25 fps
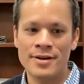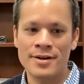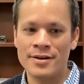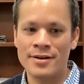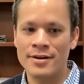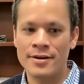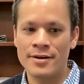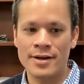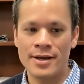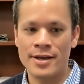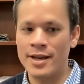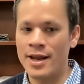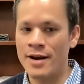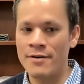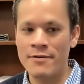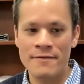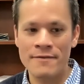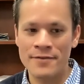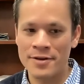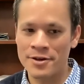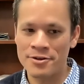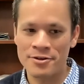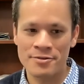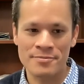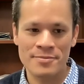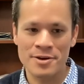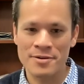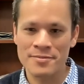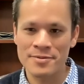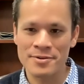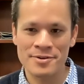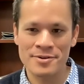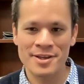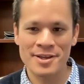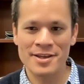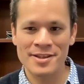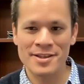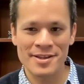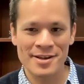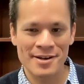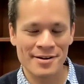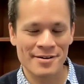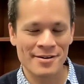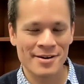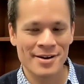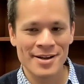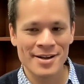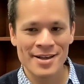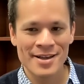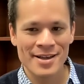and everything should be up to date
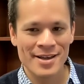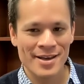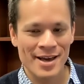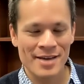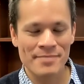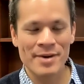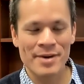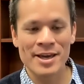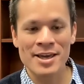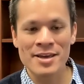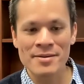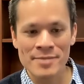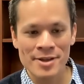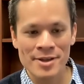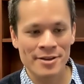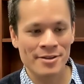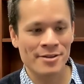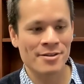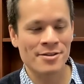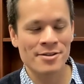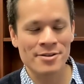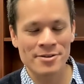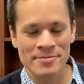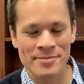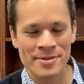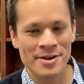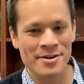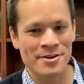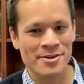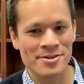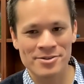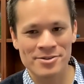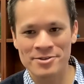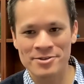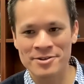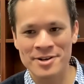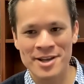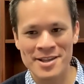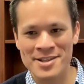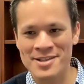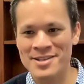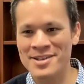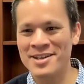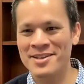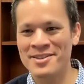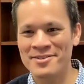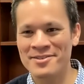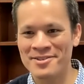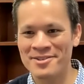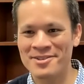there. And my email is also up there, so don't
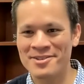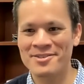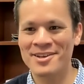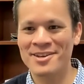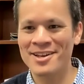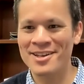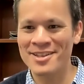hesitate to get